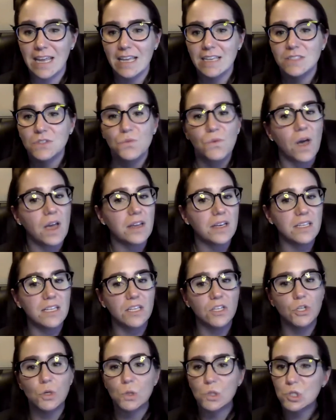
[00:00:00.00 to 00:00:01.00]
it's
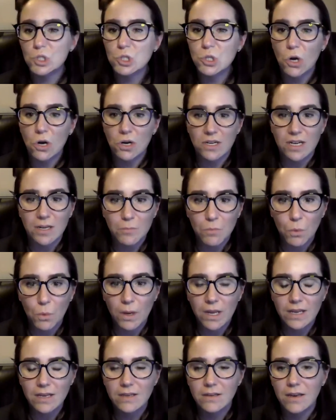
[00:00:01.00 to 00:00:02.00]
finding your starting
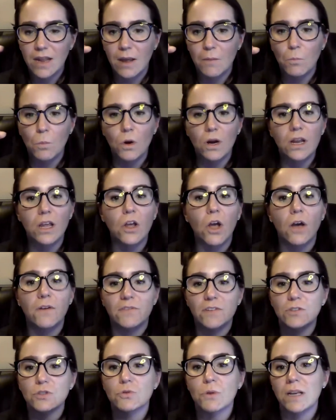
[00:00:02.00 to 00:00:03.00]
point and working
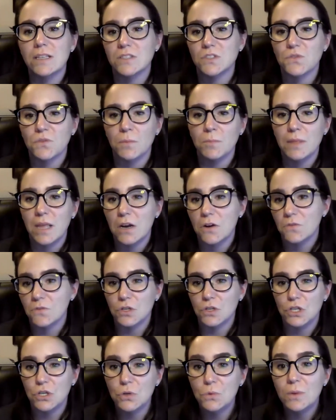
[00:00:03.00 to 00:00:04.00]
off of trends from there
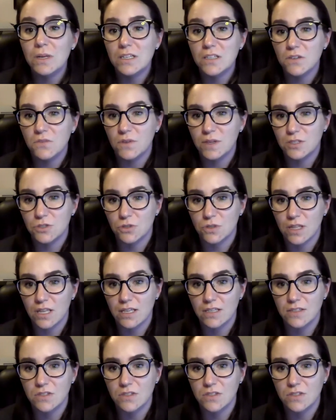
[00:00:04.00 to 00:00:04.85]
for you individually.